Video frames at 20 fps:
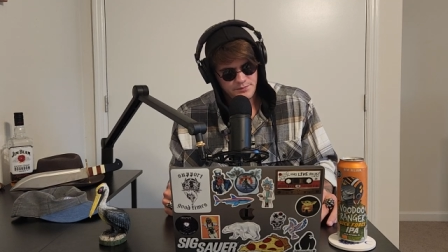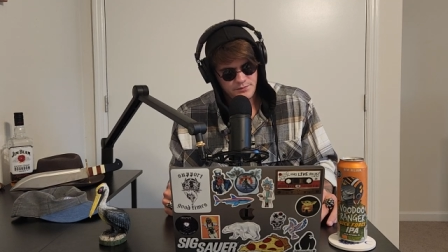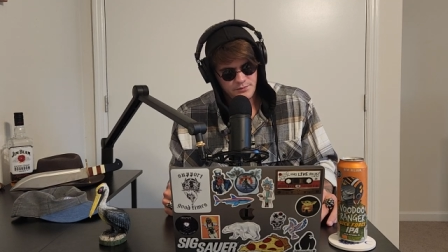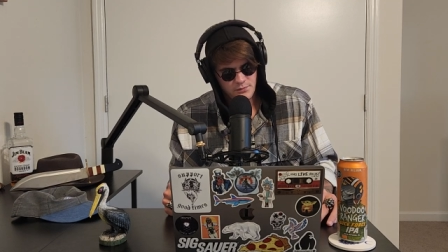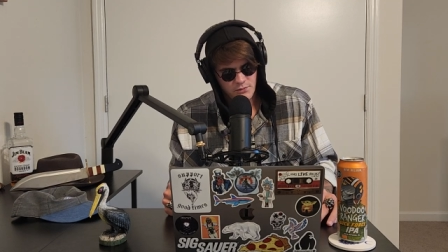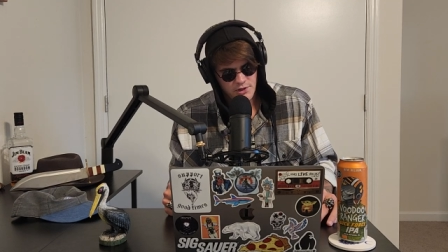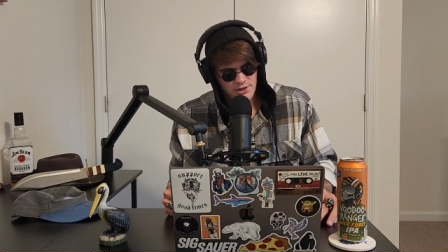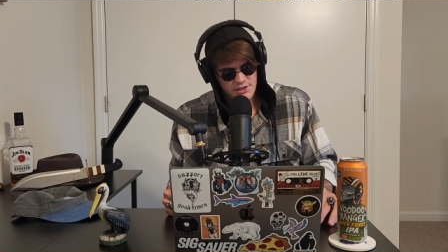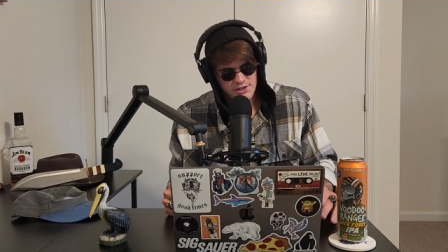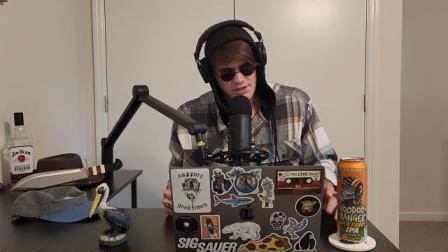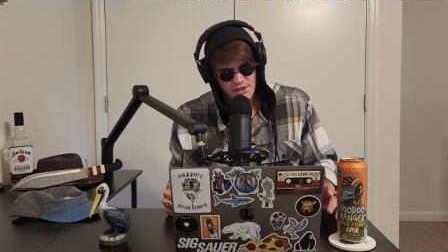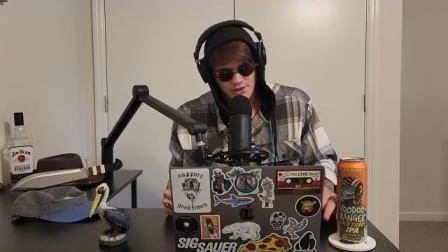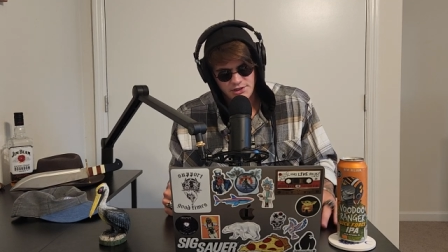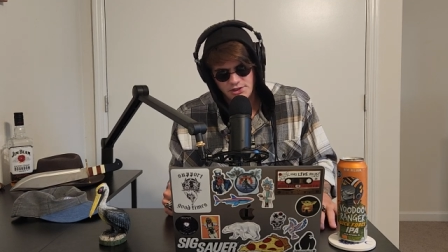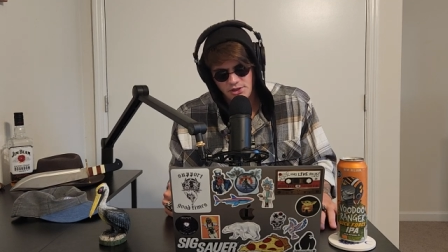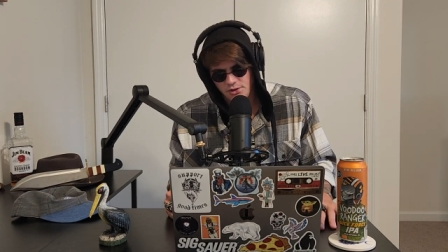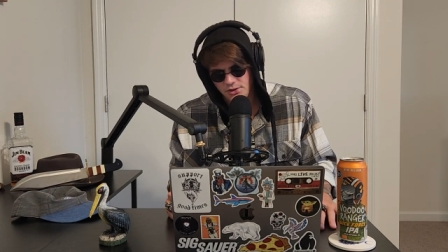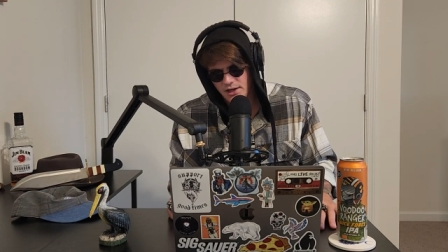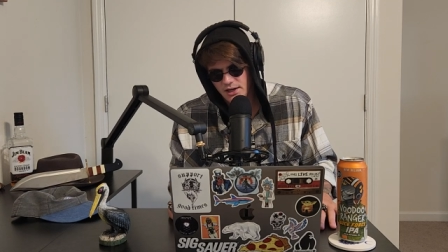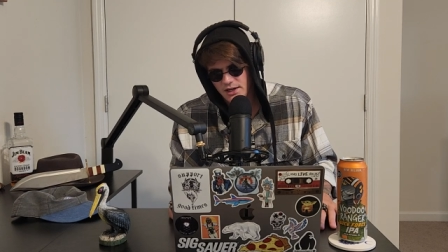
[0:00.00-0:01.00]
we're just
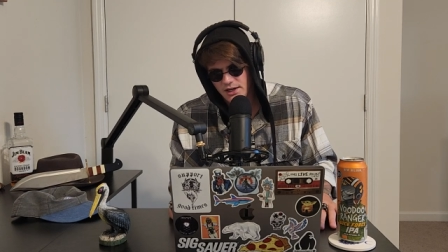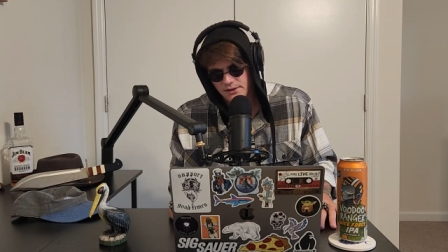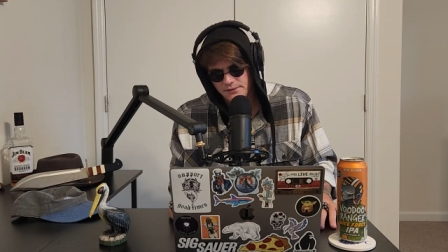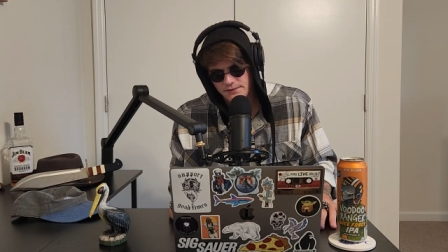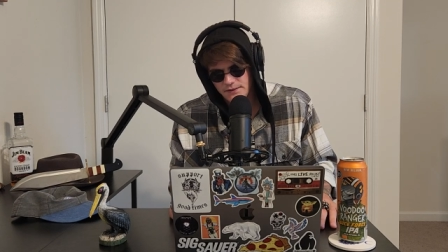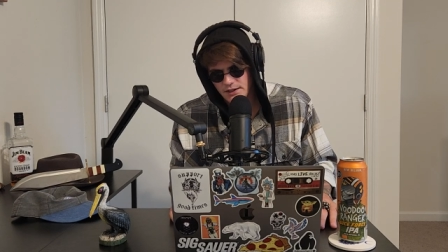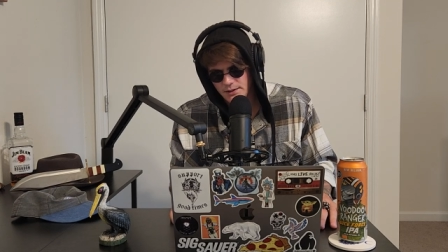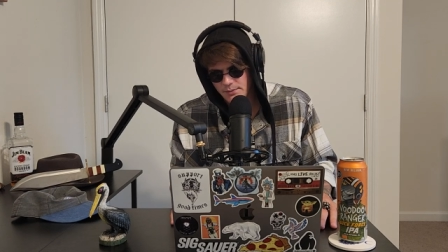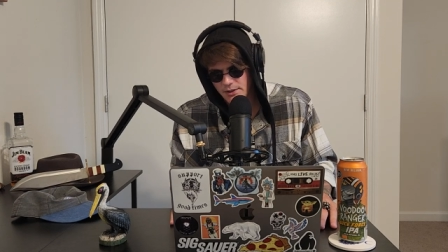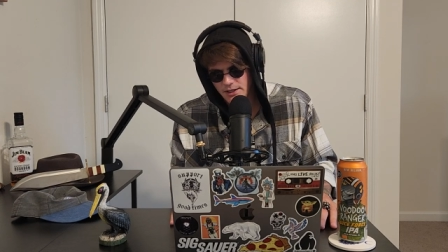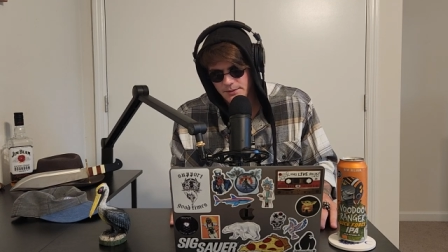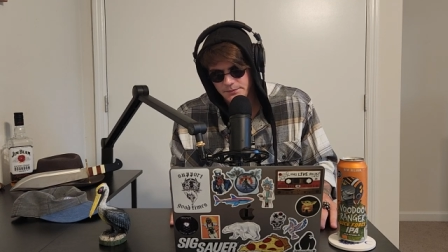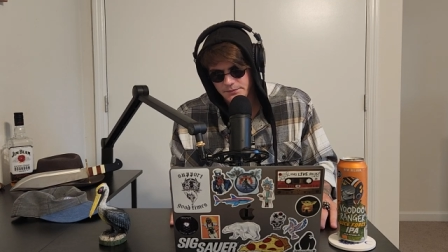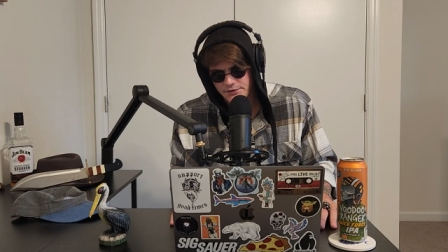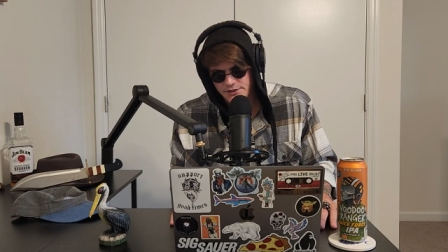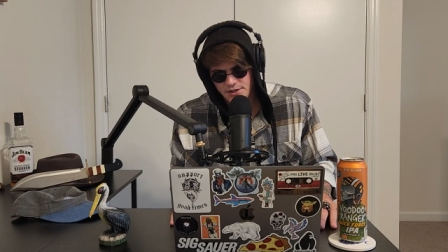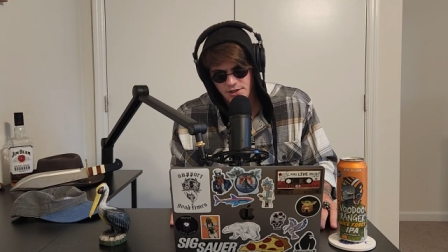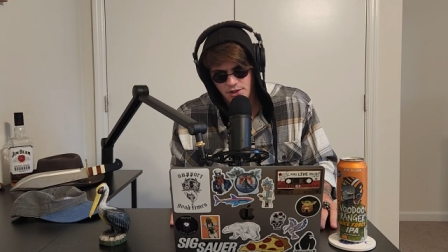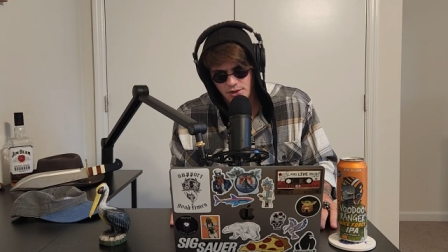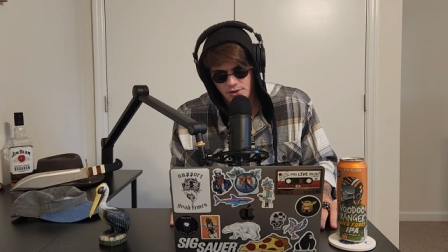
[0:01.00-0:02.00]
gonna joke around have fun,
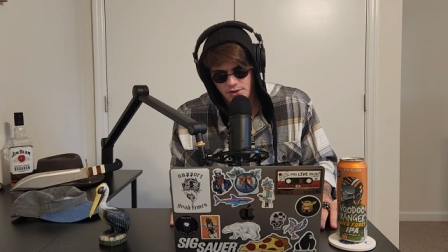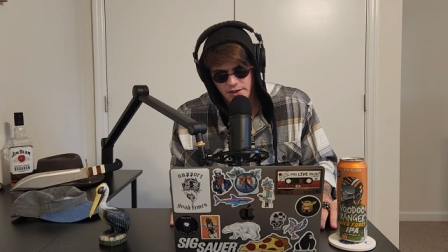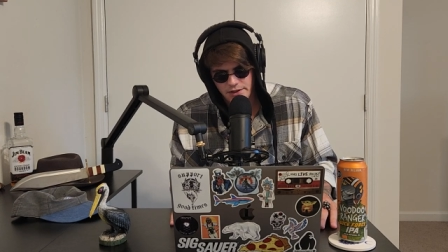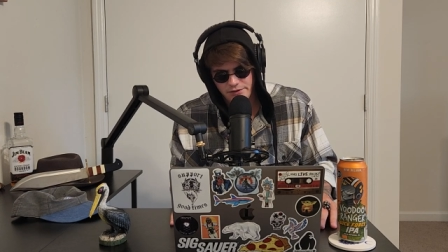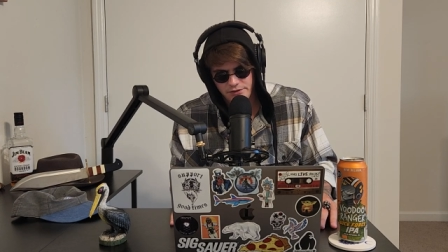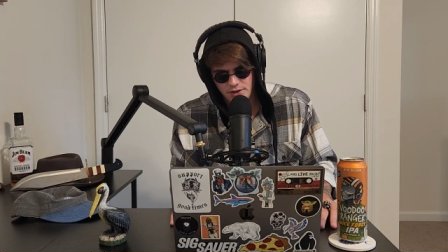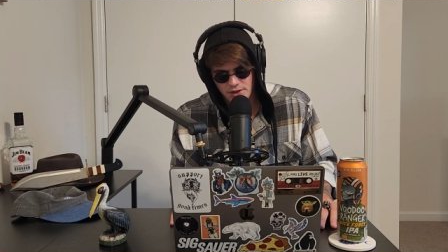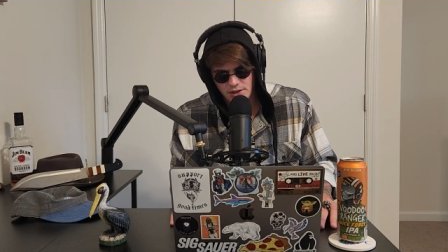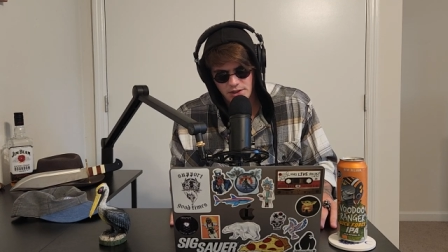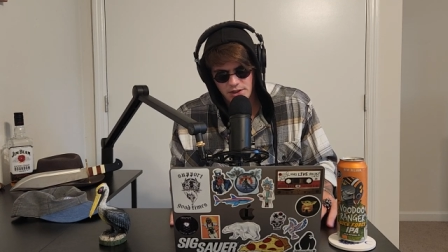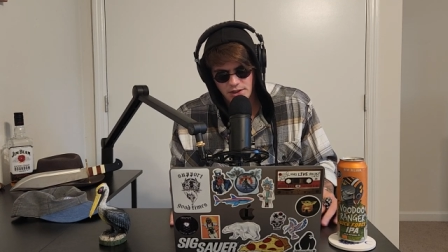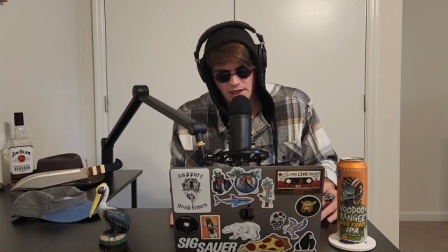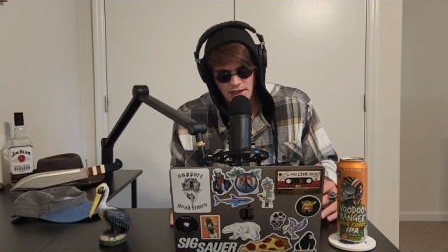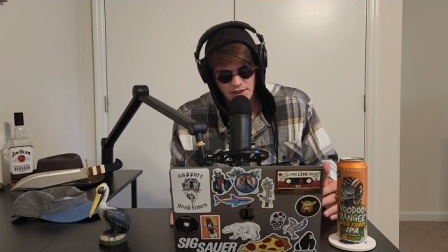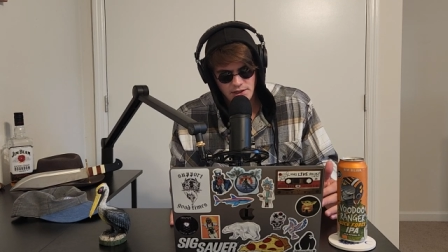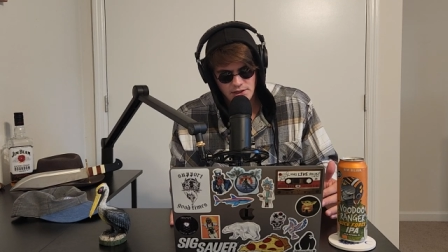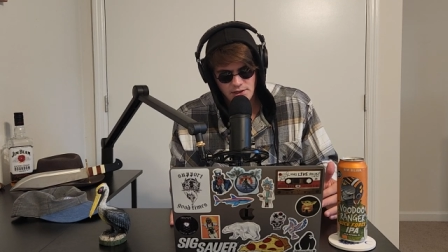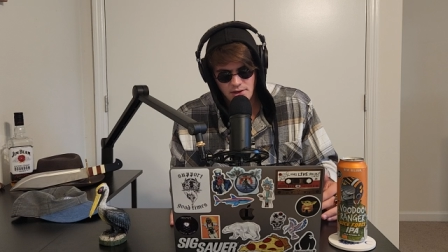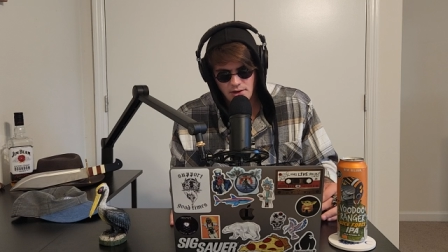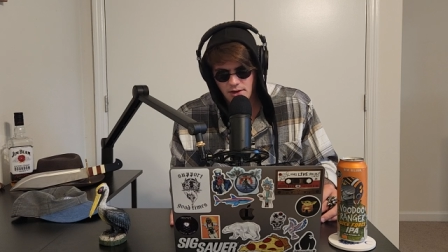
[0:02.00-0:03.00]
man. So if you're
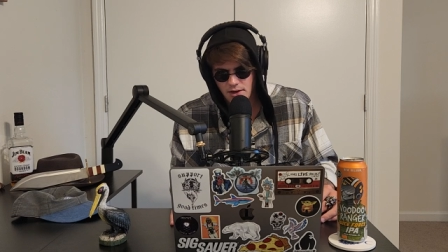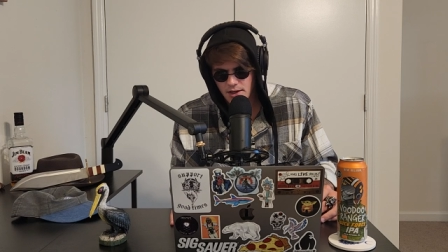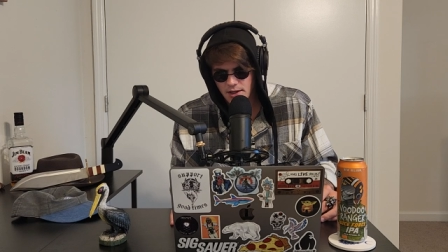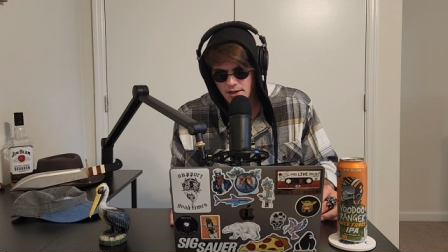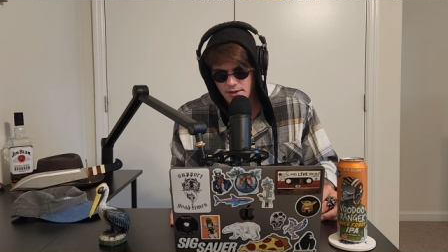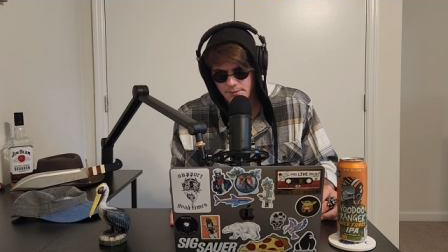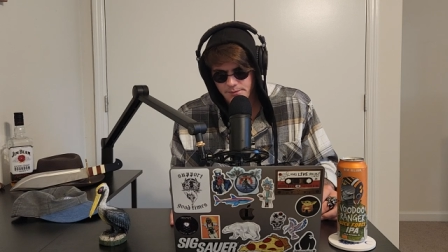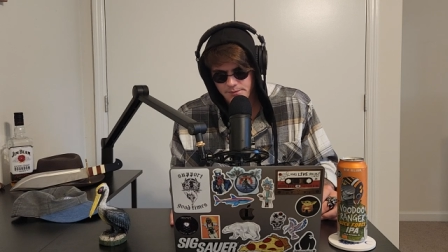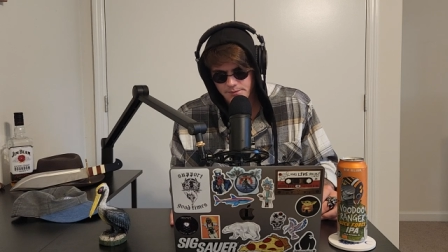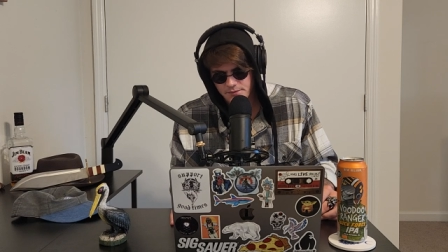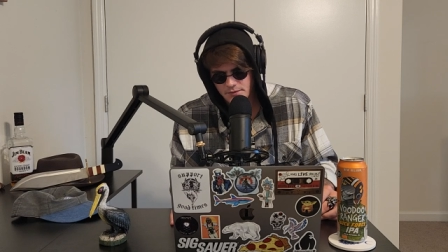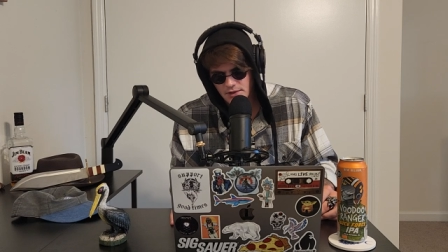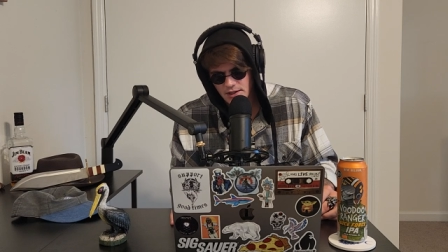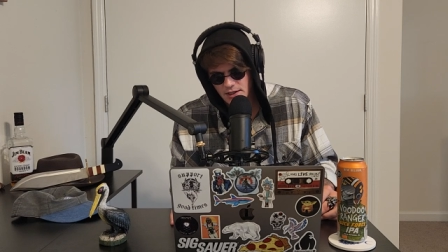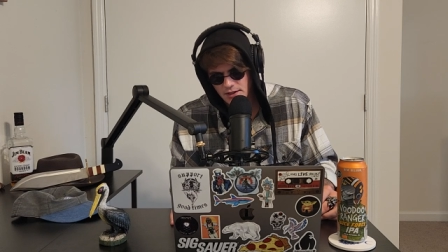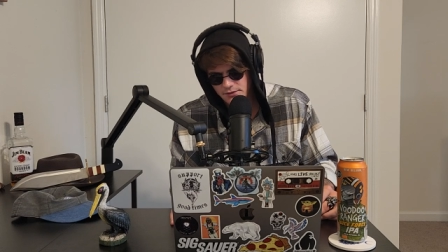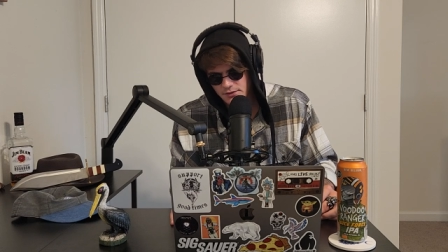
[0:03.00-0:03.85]
in the car,